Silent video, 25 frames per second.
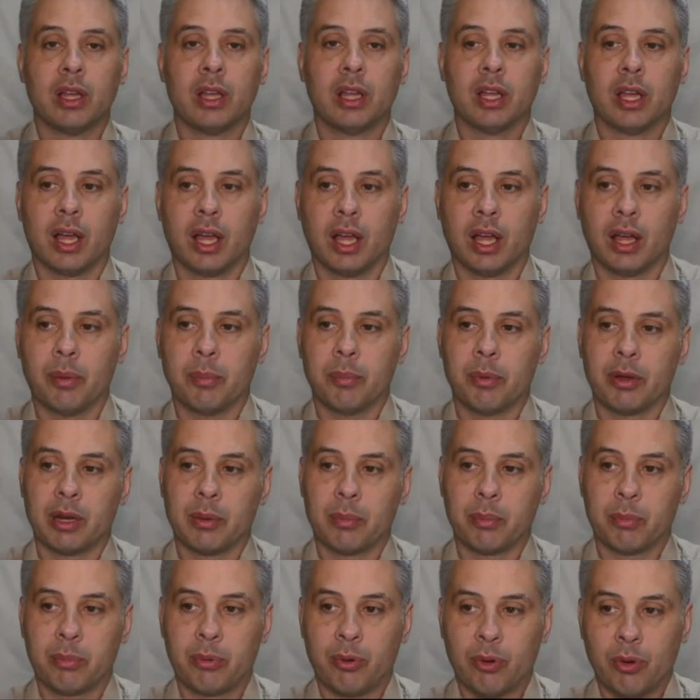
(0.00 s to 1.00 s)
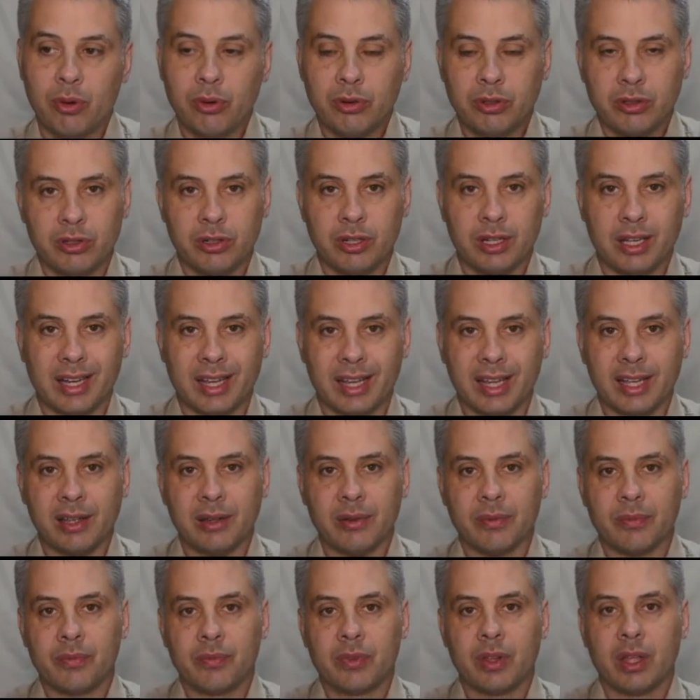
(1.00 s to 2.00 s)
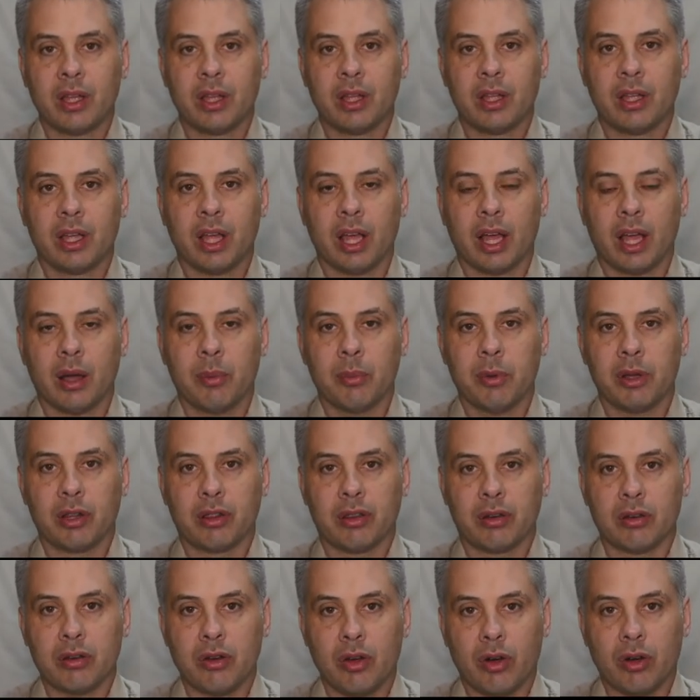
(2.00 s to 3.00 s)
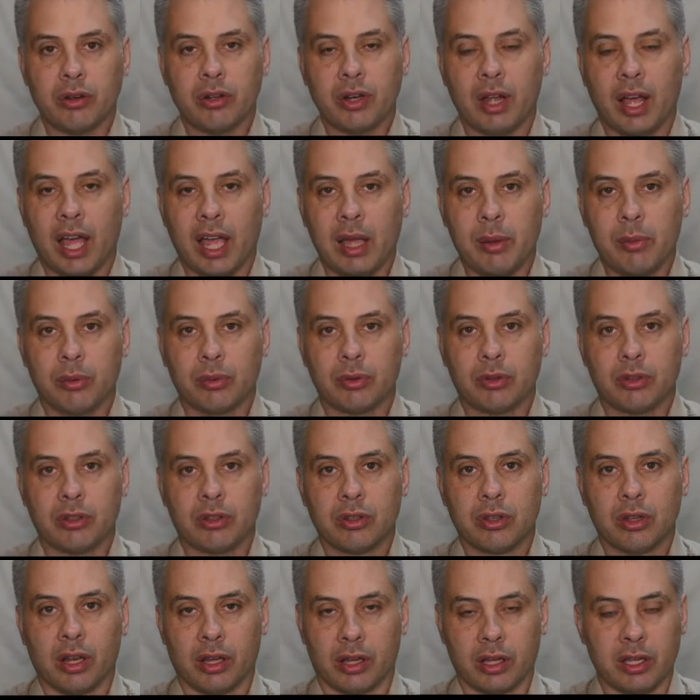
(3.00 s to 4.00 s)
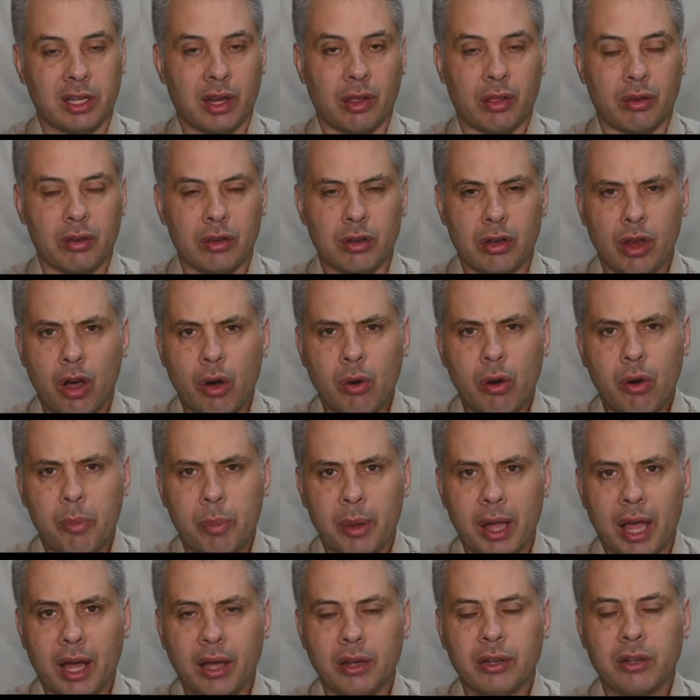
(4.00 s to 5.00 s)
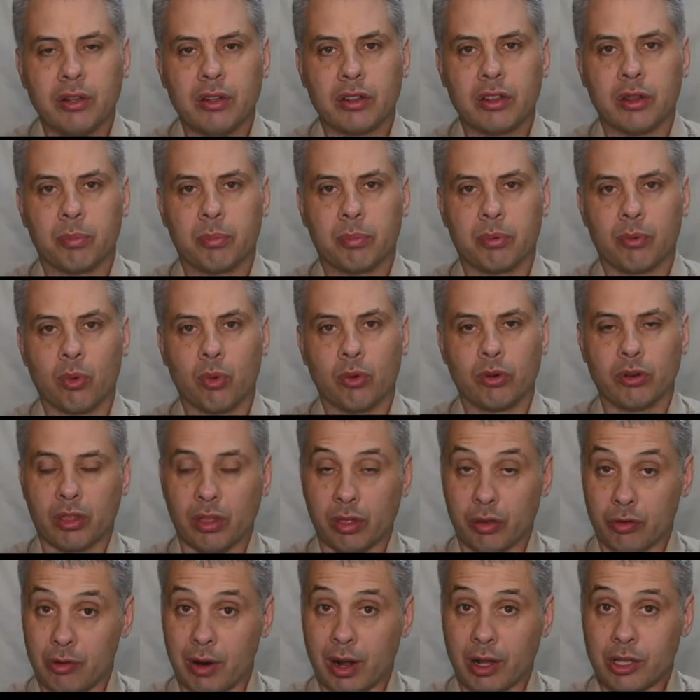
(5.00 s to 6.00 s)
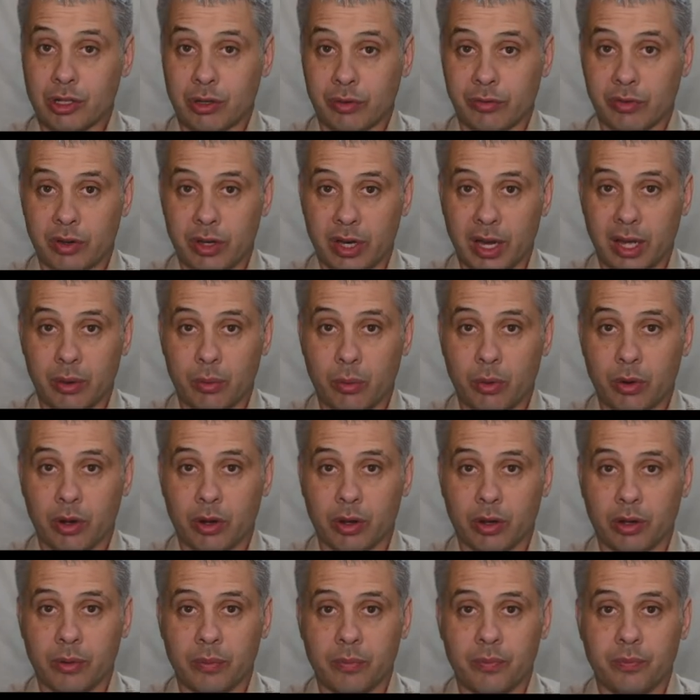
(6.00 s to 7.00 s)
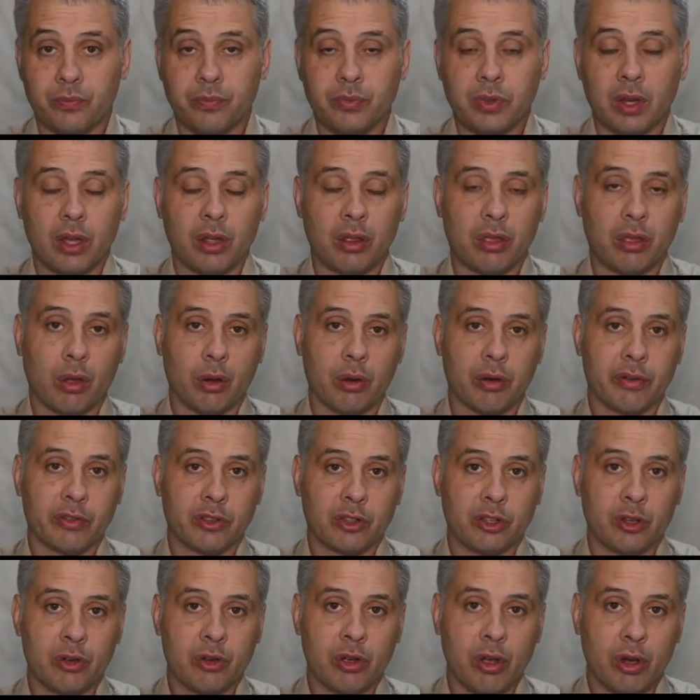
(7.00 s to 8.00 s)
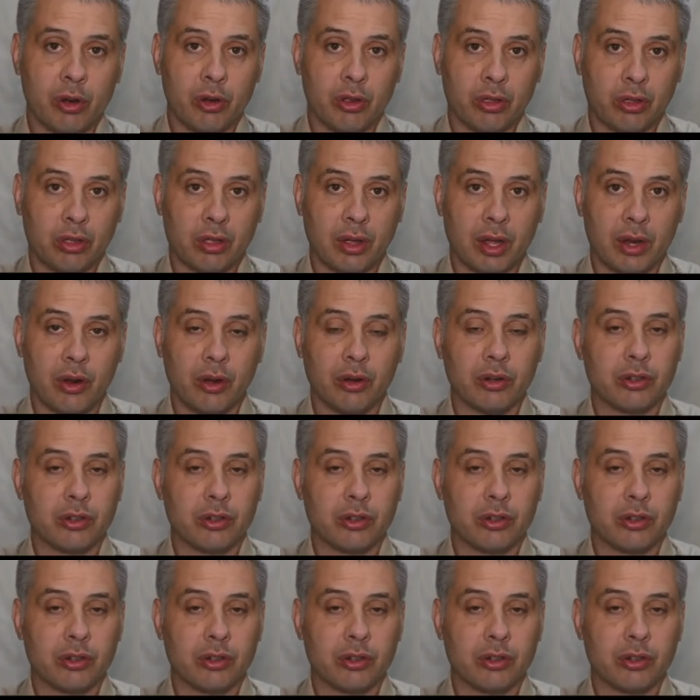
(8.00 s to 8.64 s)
But importantly, it's not able to, it doesn't know about the broad structure of the network. So if two hosts are not